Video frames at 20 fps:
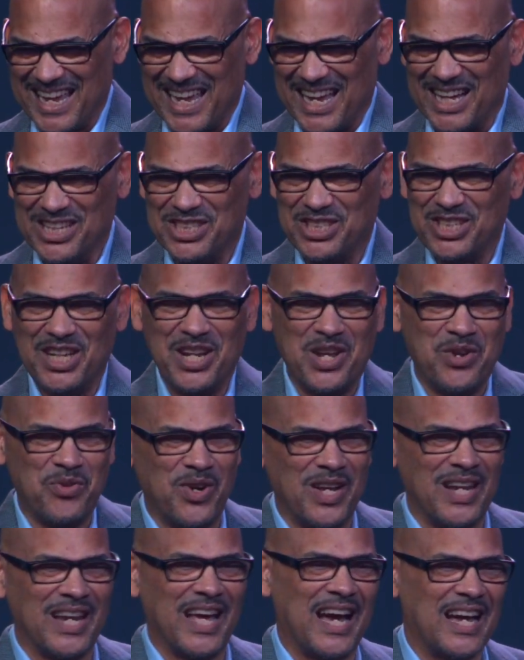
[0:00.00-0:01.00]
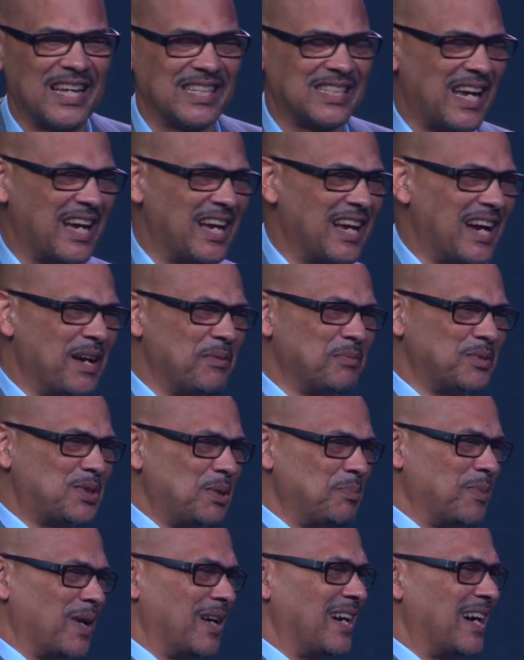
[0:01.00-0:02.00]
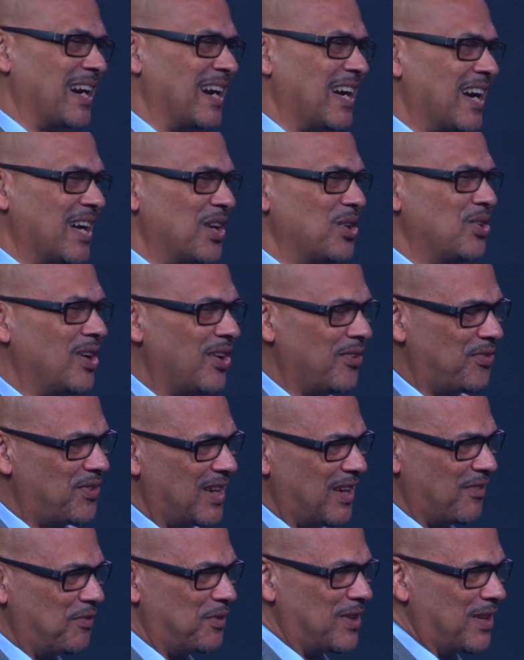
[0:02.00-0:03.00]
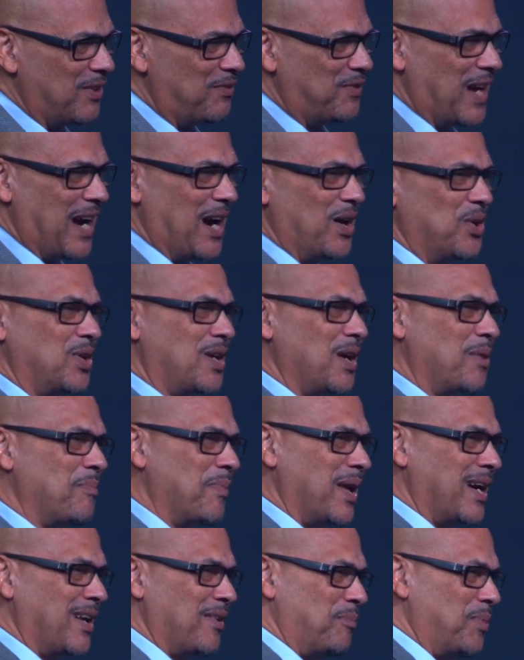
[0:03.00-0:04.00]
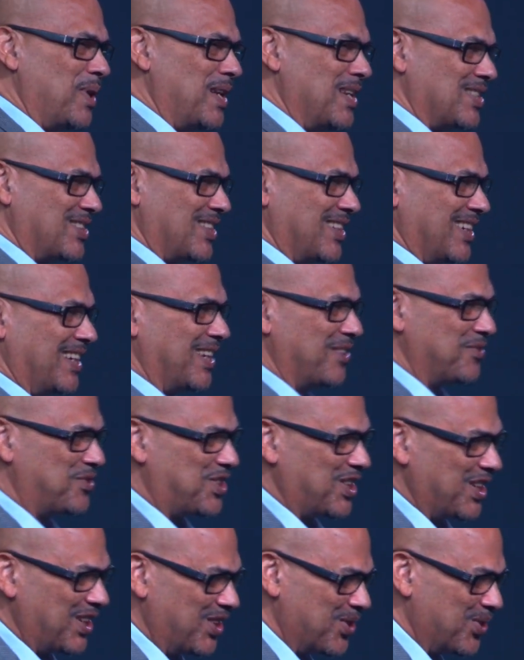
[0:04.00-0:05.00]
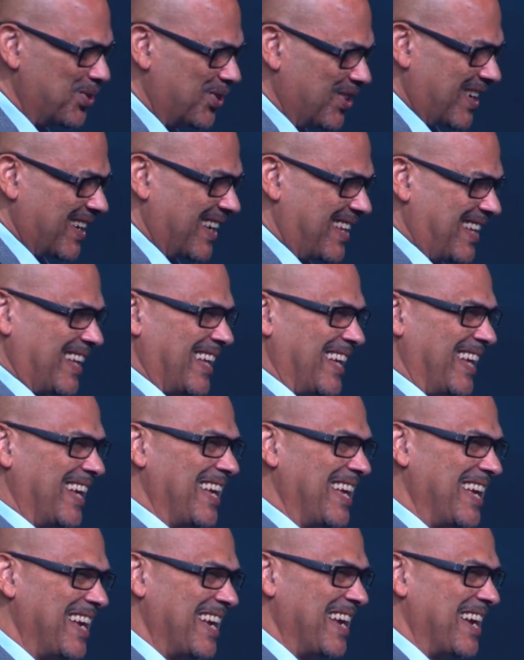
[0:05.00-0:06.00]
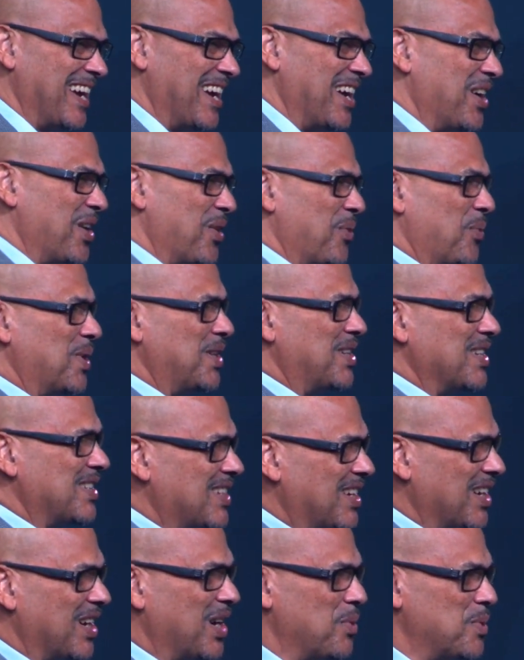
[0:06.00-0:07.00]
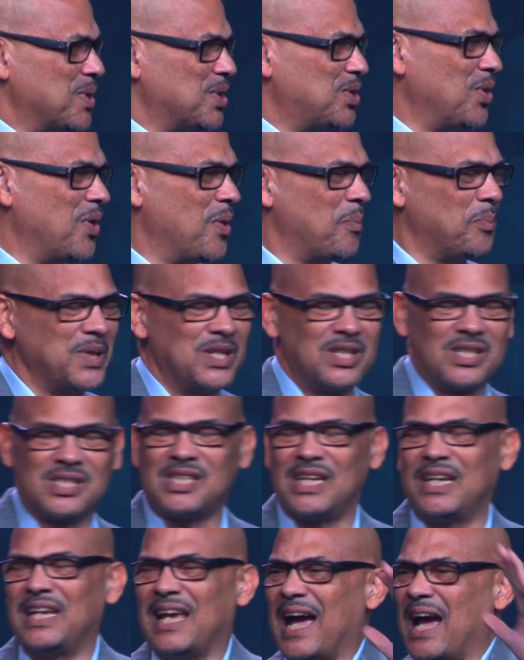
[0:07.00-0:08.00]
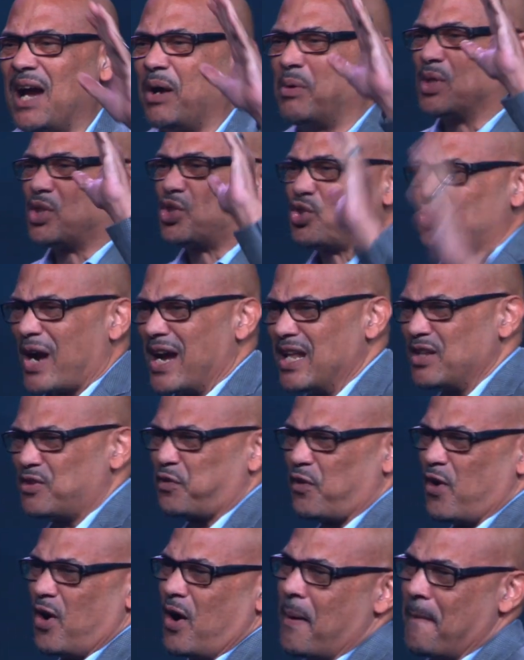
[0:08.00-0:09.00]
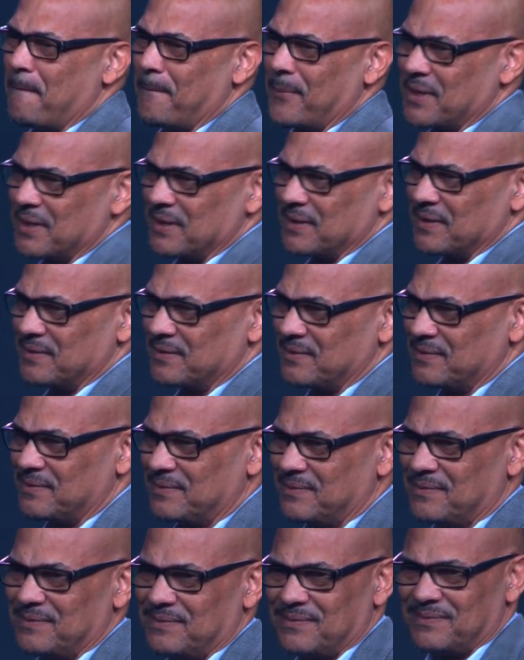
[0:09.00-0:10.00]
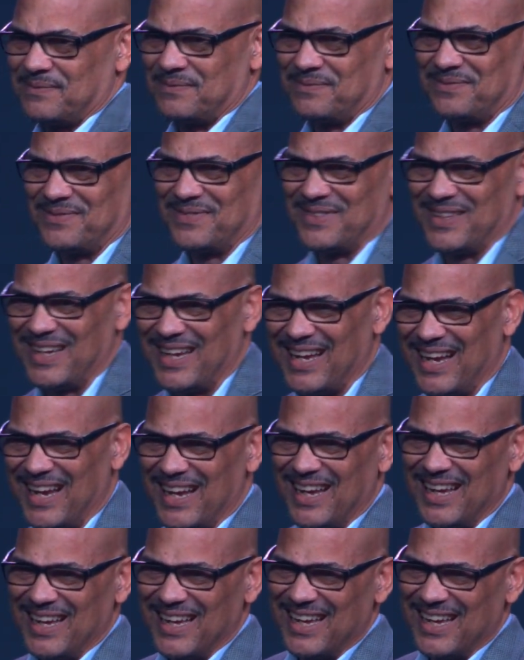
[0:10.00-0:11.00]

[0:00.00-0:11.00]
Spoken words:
And she didn't realize, I don't know if the outcome might have been as good if she knew what this girl was doing. But you see, I was transformed. Huh?